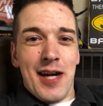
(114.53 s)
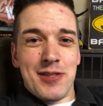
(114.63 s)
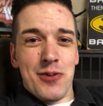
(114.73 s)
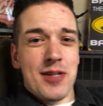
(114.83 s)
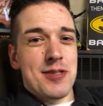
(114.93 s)

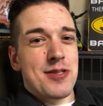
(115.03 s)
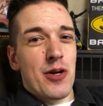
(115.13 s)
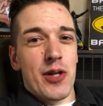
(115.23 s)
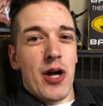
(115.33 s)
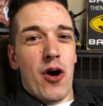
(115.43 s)
don't
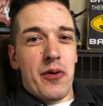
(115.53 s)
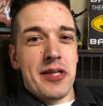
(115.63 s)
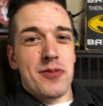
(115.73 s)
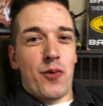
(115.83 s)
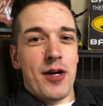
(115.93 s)
necessarily
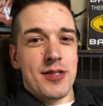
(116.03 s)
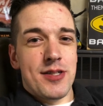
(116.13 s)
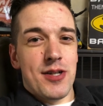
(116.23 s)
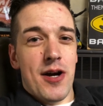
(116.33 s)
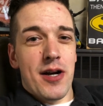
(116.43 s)
always want
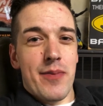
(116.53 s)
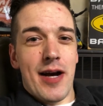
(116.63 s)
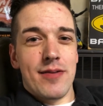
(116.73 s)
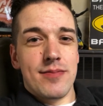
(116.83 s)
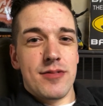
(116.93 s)
to talk
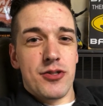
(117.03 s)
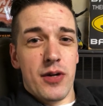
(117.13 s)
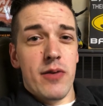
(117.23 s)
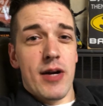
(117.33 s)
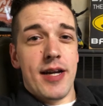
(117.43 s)
about
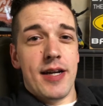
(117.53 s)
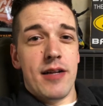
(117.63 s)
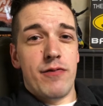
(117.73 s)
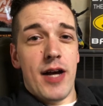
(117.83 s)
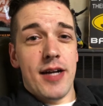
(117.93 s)
screenwriting.
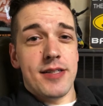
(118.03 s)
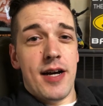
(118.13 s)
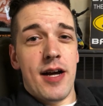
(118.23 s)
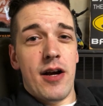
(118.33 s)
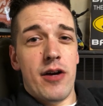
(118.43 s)
In fact,
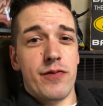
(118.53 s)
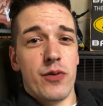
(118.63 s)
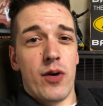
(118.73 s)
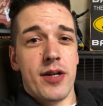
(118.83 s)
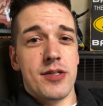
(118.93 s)
I
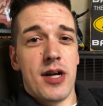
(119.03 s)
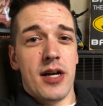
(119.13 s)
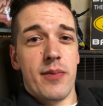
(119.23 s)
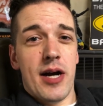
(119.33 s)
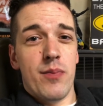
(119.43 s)
often want to
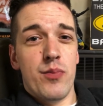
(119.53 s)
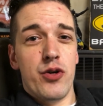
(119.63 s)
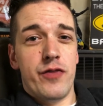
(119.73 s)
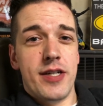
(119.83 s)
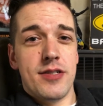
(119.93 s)
talk about
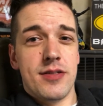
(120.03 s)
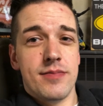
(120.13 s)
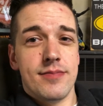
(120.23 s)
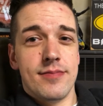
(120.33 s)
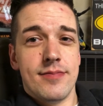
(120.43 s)
movies.
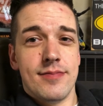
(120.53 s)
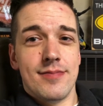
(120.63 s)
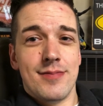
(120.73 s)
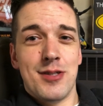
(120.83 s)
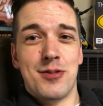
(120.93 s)

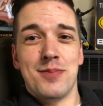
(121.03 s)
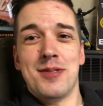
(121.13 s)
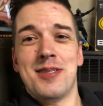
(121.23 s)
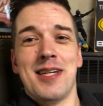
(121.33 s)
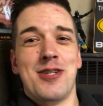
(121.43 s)
This
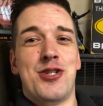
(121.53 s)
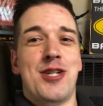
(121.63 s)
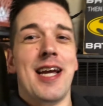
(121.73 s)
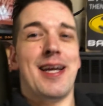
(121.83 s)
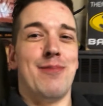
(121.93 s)
thing is
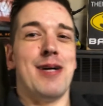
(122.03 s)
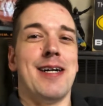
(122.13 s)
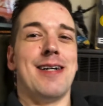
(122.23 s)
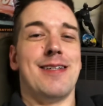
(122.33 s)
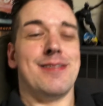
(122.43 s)
shaking,
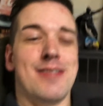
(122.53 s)
my God.